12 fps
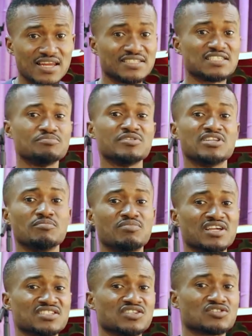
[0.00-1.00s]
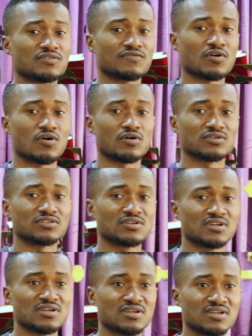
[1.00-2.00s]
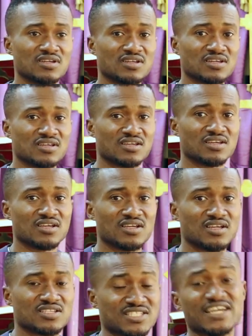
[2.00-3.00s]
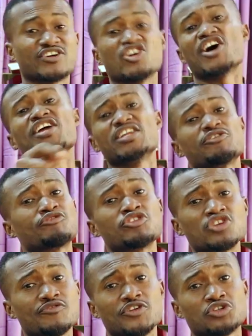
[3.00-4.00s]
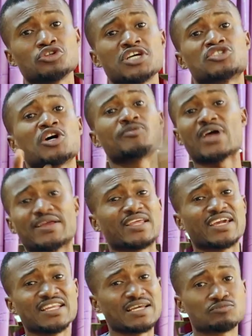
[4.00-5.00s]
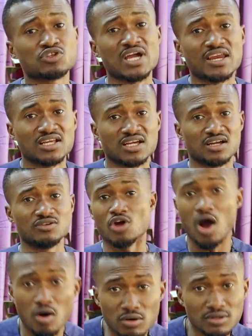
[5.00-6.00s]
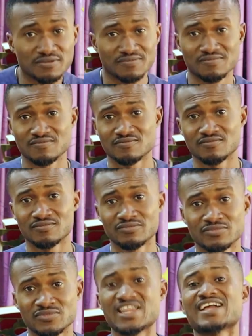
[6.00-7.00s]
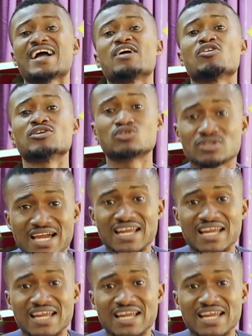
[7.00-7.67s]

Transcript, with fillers: let it be the blessings of God. Securing the future of your children is not by taking them to Canada. No. They can go to